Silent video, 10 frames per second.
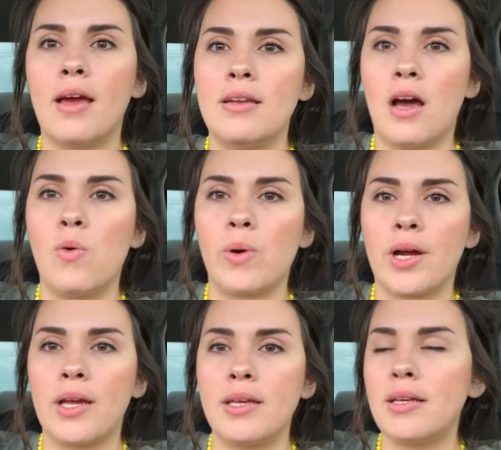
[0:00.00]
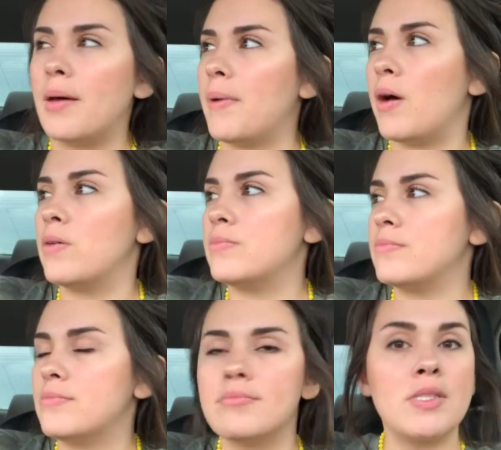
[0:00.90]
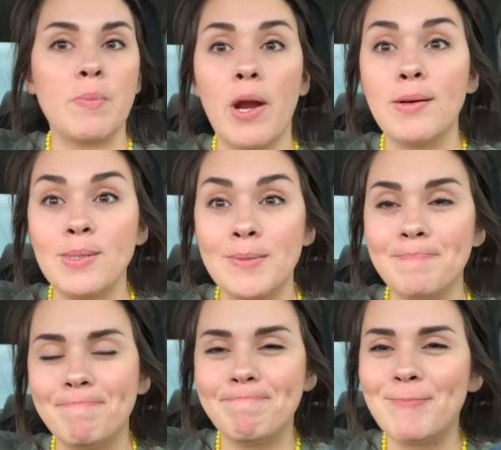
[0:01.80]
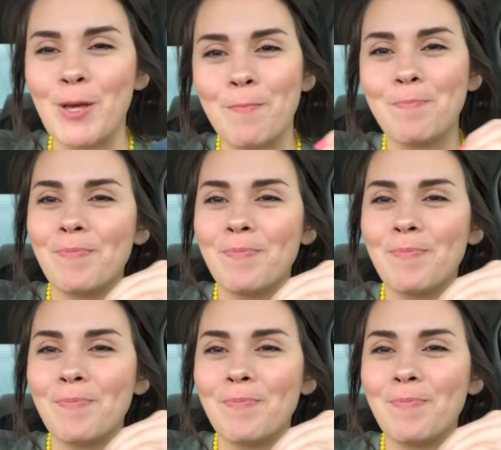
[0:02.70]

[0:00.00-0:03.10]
and not worry about someone else. So,